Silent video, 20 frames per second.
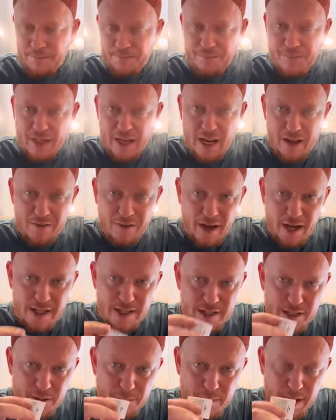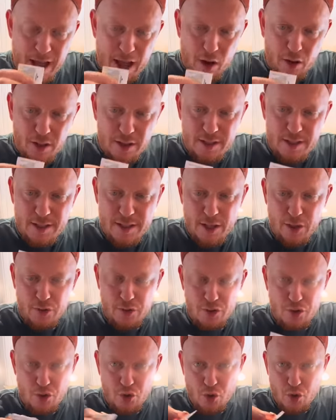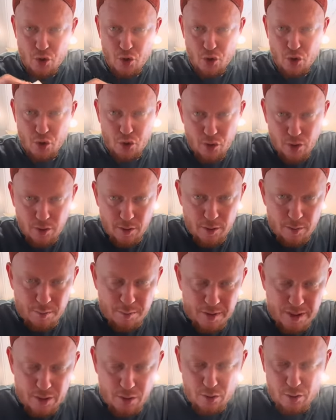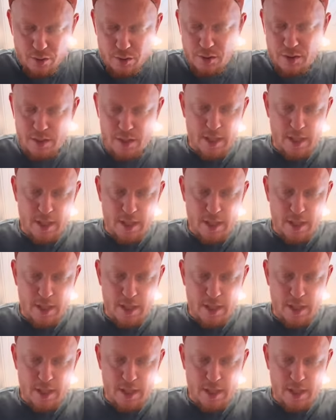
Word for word: and I've got some Alka-Seltzer pills.